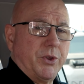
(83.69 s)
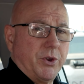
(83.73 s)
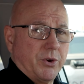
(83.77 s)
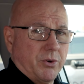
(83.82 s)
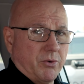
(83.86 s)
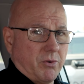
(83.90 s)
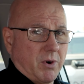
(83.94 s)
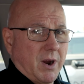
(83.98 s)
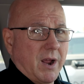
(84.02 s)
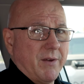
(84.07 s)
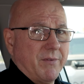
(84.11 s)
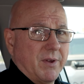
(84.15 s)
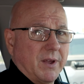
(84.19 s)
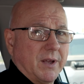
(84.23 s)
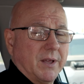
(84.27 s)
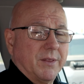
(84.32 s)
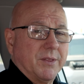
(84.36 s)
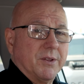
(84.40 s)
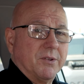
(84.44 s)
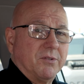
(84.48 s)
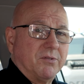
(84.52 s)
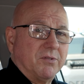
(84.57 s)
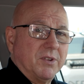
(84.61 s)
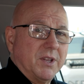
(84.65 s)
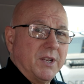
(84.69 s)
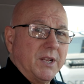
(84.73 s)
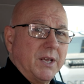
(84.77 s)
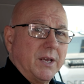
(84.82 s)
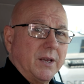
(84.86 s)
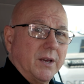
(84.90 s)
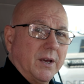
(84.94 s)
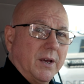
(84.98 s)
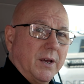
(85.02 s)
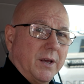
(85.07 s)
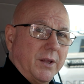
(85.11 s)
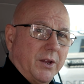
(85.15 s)
you're driving in the city.
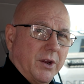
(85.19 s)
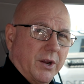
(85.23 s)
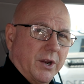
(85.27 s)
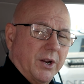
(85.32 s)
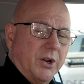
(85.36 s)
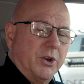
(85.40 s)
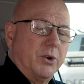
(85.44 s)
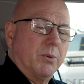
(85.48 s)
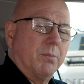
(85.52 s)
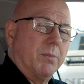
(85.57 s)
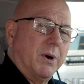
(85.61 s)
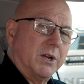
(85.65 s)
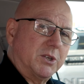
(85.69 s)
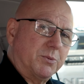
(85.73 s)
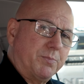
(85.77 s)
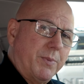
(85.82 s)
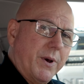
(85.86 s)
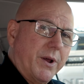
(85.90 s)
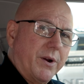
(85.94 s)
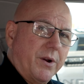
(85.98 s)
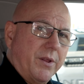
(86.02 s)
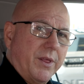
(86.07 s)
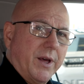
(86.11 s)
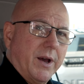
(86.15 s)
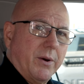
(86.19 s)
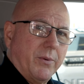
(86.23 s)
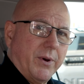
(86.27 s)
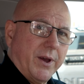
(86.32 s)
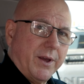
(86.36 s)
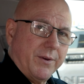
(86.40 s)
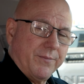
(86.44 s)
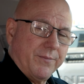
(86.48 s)
You're gonna do much better that way.